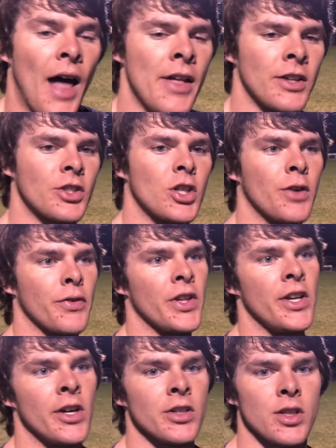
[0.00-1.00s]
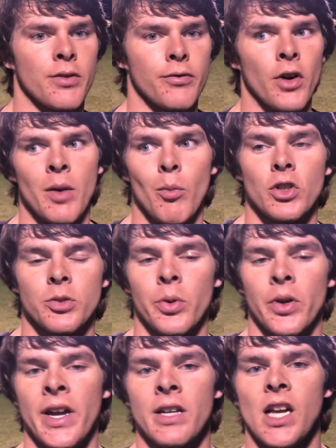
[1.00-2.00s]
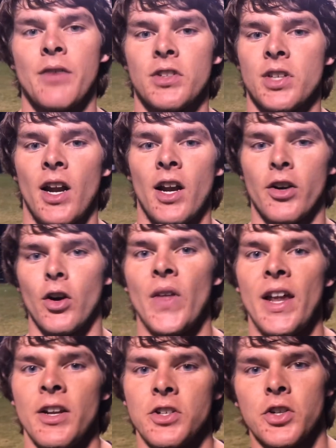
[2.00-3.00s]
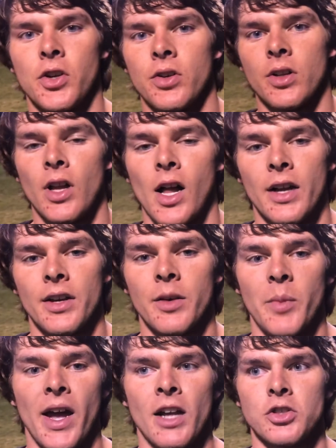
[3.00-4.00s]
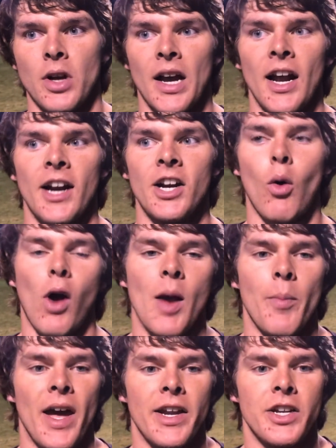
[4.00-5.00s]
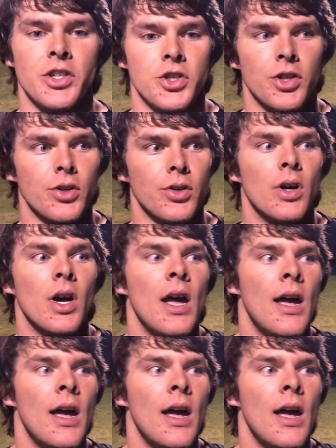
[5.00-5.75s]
I think just over the years of running multiple 8s, I've just kind of grown that internal clock into my head, so I kind of know where I'm at each two.